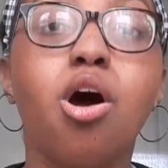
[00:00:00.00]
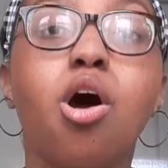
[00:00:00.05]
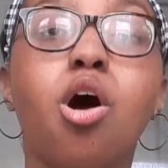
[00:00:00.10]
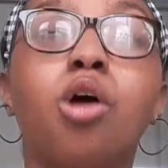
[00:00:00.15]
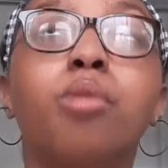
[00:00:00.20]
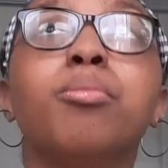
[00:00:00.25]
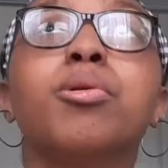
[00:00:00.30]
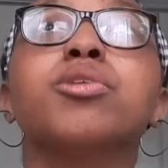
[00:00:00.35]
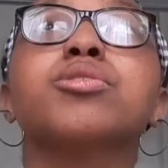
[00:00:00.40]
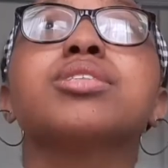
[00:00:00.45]

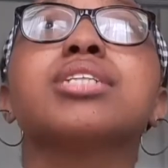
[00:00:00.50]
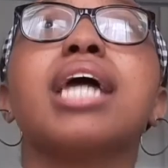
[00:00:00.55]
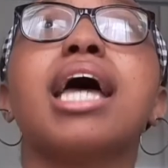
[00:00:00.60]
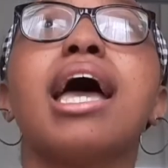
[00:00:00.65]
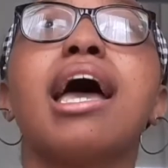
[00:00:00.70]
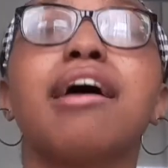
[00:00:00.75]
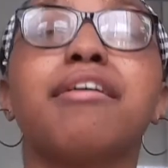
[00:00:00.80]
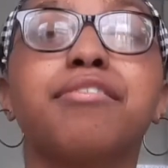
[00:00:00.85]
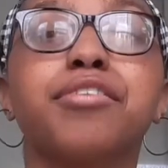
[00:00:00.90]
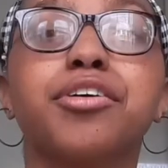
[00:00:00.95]
Almost
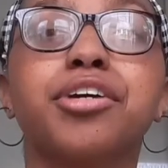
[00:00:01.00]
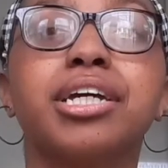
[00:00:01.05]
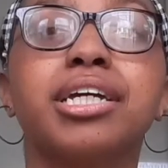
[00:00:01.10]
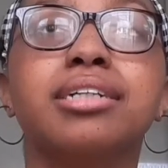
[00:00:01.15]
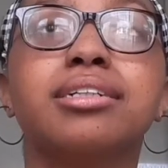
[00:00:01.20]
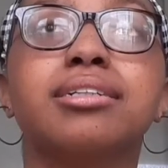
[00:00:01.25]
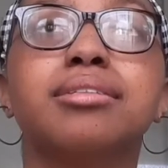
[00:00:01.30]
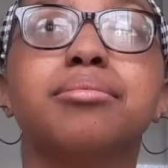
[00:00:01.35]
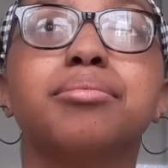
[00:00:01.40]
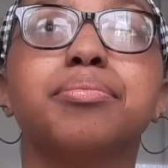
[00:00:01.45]

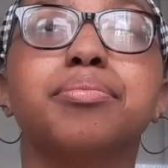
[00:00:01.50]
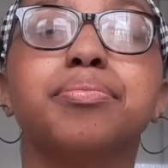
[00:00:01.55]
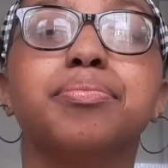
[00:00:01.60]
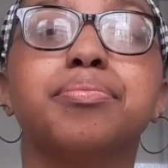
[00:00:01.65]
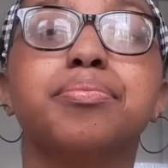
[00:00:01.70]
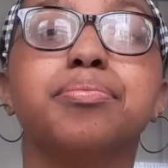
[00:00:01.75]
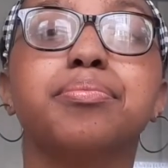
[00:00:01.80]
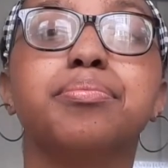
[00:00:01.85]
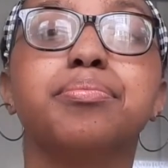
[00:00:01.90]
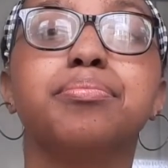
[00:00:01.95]
every,
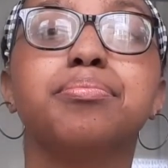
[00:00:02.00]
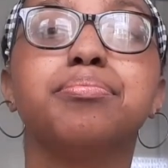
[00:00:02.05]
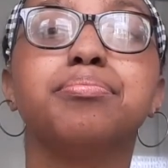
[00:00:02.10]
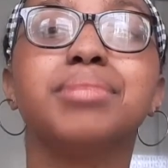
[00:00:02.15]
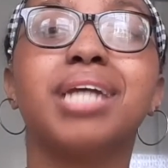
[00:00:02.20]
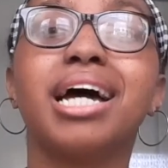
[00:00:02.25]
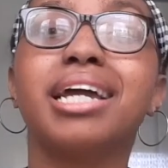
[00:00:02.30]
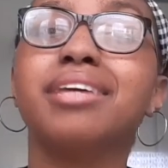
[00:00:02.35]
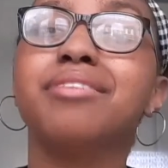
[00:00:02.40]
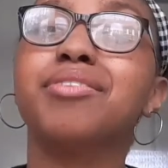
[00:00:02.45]

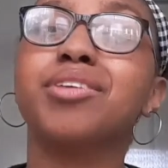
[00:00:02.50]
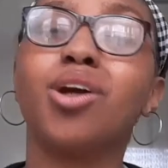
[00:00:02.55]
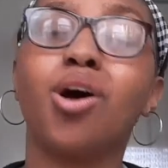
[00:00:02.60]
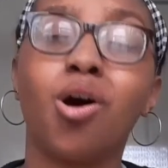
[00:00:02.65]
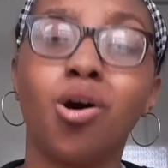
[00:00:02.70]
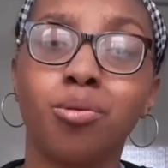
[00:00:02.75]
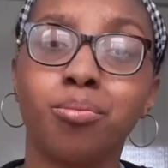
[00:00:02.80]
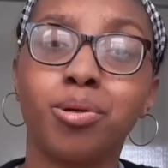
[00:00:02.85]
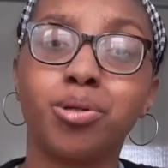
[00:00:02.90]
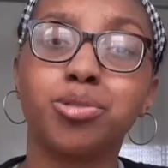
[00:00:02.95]
not even
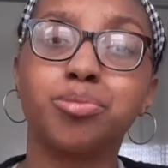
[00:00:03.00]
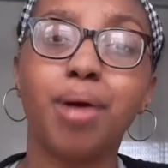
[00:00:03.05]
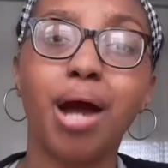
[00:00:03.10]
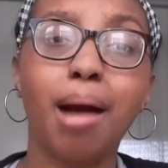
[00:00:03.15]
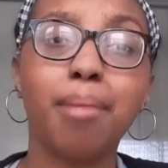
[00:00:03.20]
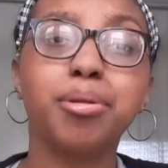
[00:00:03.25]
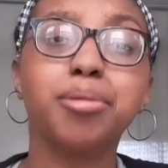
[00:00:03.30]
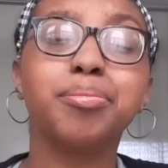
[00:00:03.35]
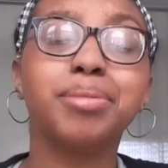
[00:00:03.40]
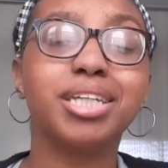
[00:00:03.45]
almost,
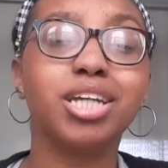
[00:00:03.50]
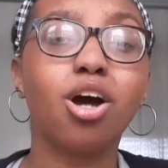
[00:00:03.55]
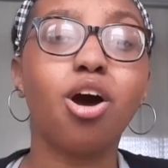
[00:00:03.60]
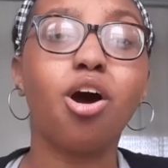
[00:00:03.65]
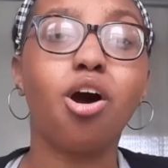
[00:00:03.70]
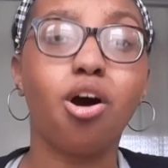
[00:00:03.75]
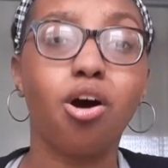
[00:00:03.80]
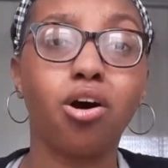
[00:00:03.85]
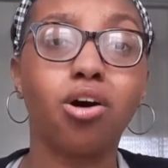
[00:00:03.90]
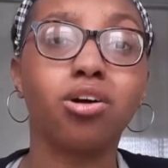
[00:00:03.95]

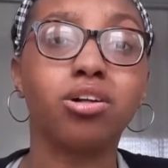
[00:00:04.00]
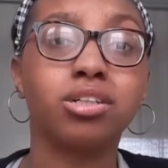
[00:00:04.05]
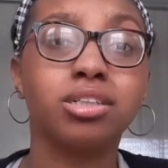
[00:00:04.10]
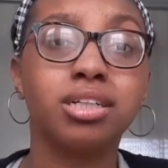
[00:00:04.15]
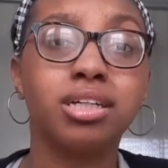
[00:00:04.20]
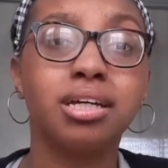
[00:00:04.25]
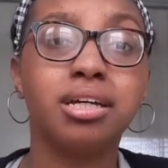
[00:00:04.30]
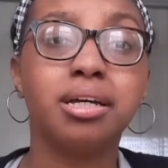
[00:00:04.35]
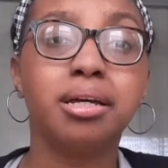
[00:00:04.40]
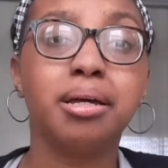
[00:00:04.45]
probably
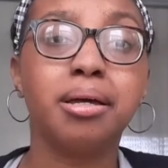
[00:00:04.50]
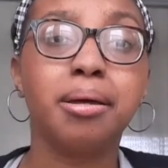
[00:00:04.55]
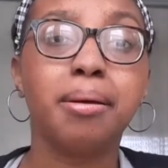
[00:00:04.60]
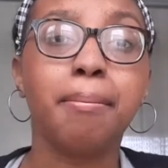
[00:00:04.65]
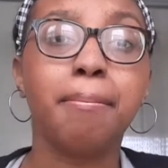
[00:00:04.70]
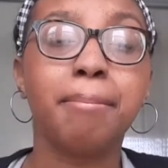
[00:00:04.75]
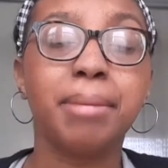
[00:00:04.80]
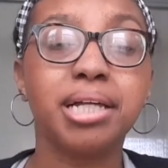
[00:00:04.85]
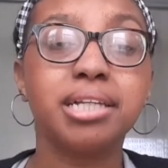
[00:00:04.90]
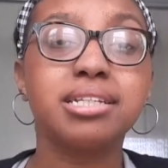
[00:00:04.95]
all
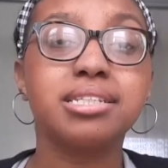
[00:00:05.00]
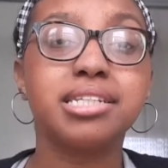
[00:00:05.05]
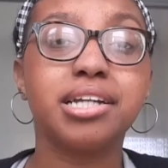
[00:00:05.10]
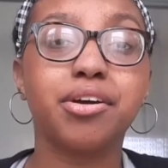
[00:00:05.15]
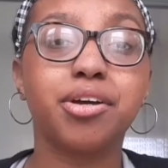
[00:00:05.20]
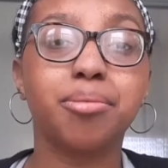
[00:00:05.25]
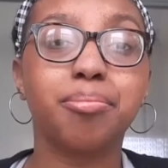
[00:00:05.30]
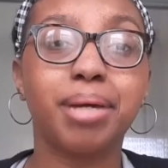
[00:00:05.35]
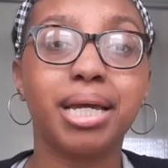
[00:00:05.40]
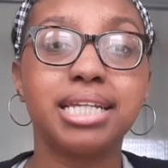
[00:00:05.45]

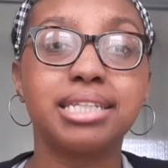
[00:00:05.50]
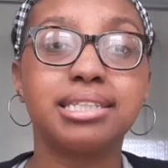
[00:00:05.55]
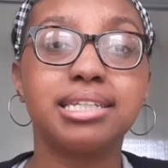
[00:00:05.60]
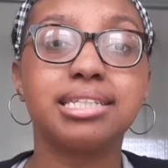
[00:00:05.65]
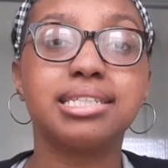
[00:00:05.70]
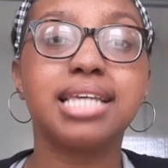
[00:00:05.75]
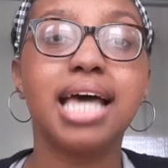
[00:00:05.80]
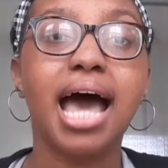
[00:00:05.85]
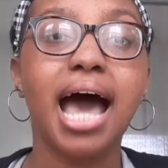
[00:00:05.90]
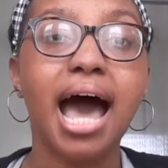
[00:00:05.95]
military
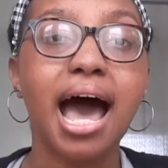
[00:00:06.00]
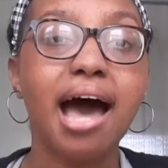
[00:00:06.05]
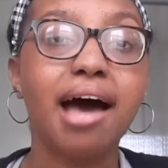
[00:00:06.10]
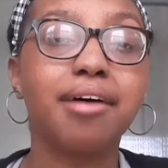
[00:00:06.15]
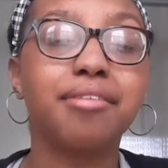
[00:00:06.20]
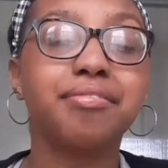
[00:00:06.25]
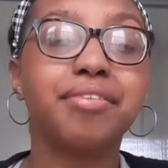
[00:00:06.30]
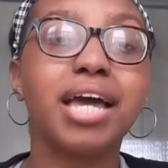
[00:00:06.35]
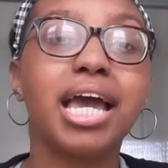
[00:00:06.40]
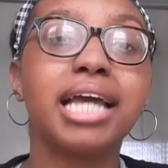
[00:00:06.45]
bases
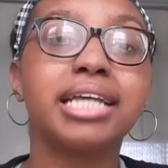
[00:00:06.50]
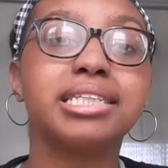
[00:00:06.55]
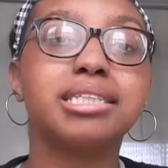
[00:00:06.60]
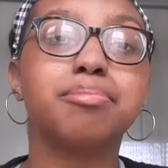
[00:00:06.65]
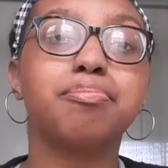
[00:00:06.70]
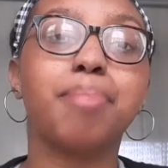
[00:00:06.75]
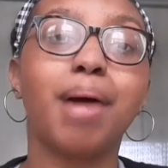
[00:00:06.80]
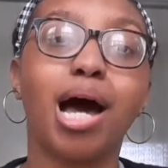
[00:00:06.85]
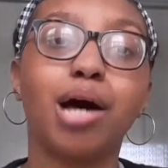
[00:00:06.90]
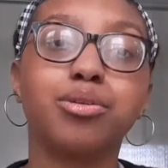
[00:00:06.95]
have a
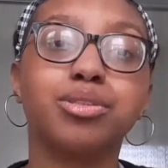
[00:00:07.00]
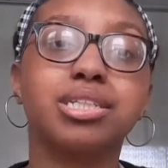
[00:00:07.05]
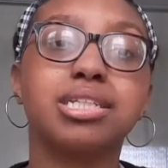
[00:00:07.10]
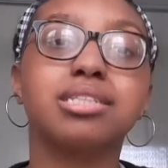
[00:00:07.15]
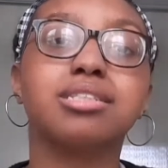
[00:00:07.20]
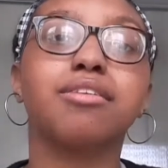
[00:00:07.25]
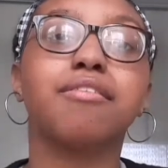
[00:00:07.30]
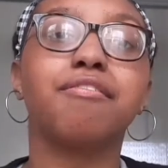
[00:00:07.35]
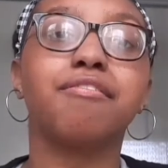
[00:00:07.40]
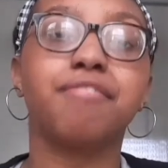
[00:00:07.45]

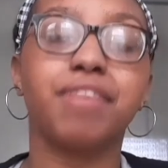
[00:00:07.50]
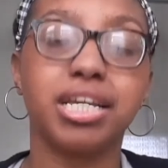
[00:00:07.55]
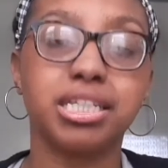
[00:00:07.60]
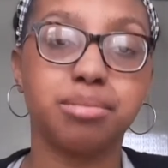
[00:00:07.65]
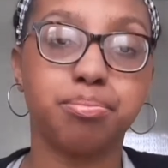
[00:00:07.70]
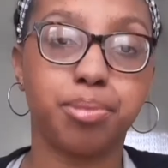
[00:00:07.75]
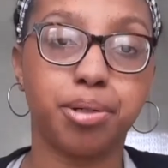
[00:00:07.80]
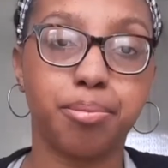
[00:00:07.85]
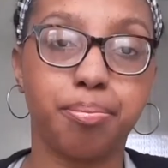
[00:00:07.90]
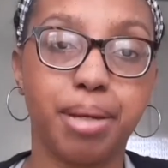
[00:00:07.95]
spouse's
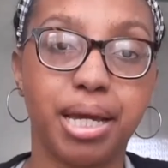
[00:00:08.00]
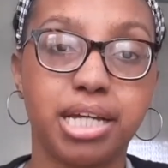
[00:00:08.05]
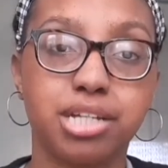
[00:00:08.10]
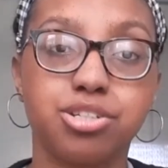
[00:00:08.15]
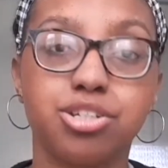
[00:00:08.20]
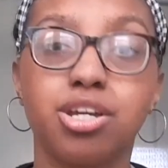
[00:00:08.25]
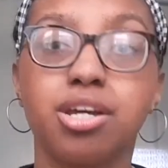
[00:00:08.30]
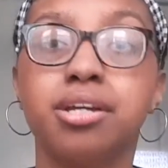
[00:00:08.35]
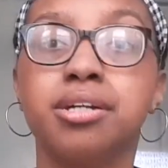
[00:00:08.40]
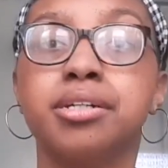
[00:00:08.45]
Facebook page.